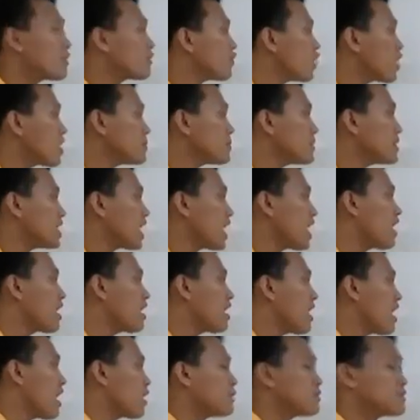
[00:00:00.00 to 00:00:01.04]
formula
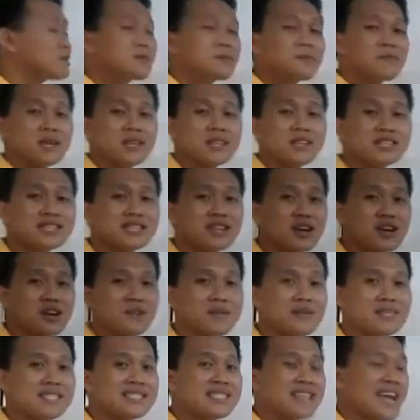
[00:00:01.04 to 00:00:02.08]
whose the middle term
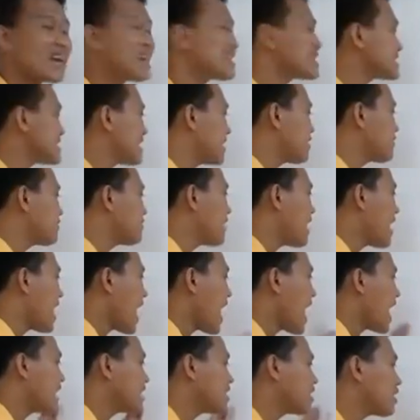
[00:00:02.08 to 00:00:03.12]
is negative,
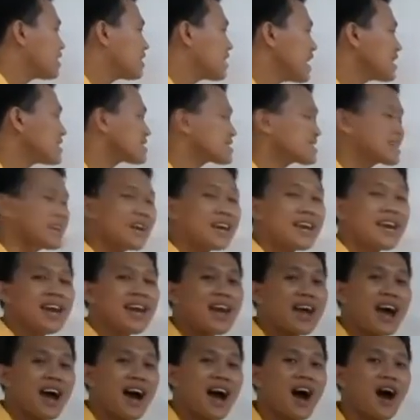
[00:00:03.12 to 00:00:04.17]
and lastly
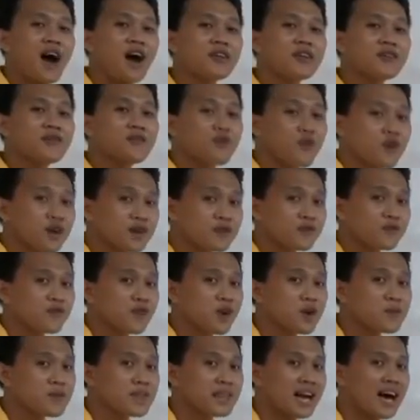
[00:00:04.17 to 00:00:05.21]
on the fourth
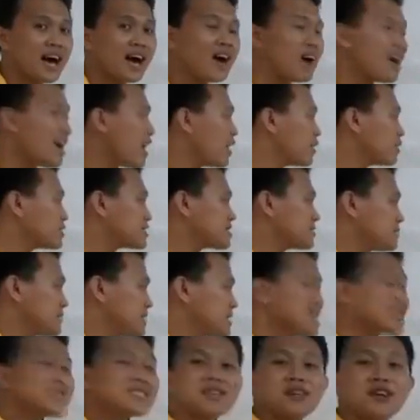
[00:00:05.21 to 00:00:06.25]
formula whose
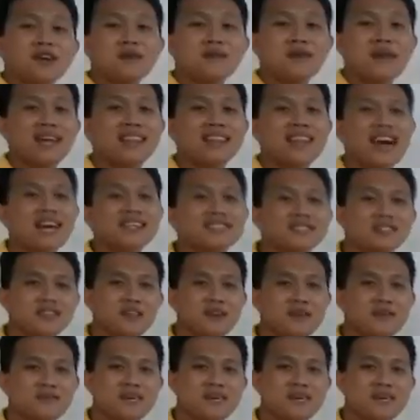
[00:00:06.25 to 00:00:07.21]
middle term and last term